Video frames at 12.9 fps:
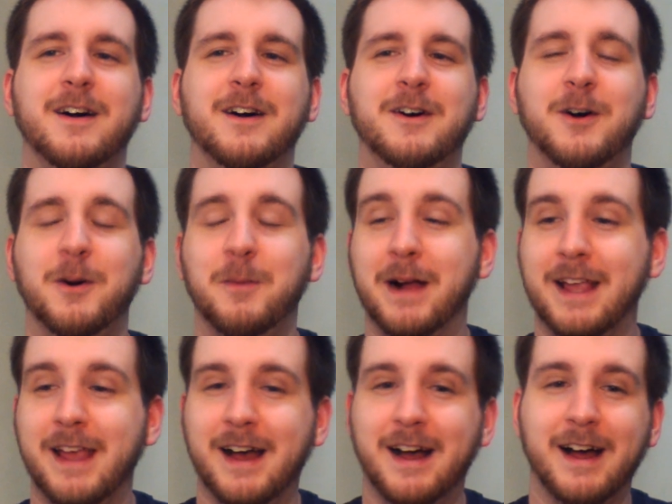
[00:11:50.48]
Oh my
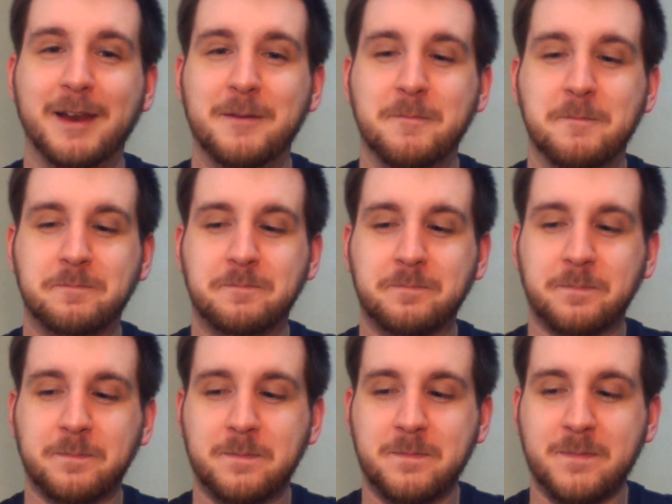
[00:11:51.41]
god.
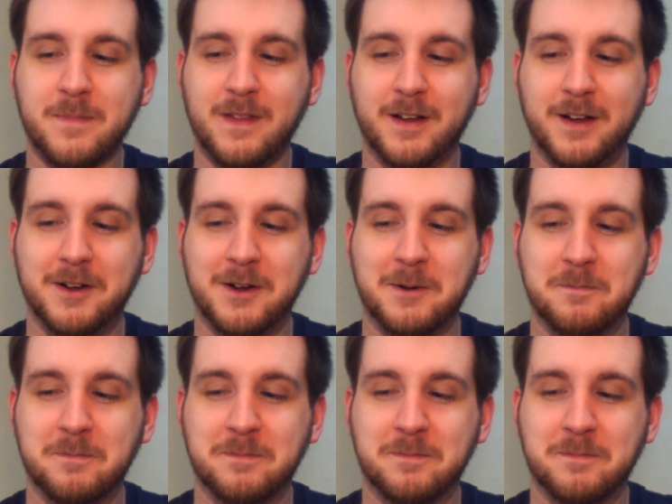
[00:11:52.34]
Um,